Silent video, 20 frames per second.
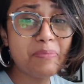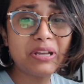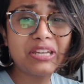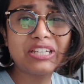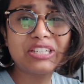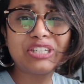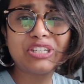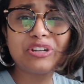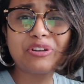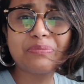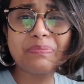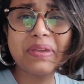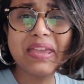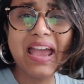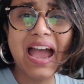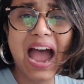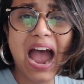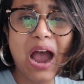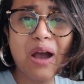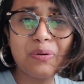but it took
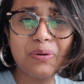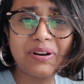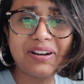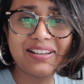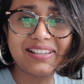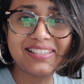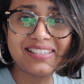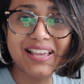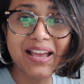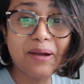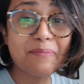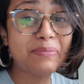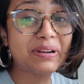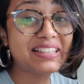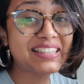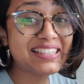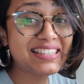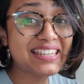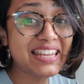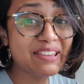me hours,
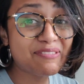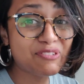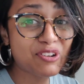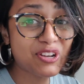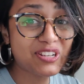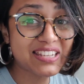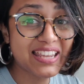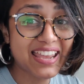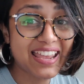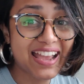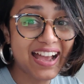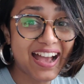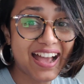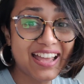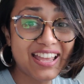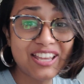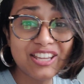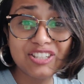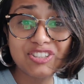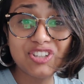but Steve.ai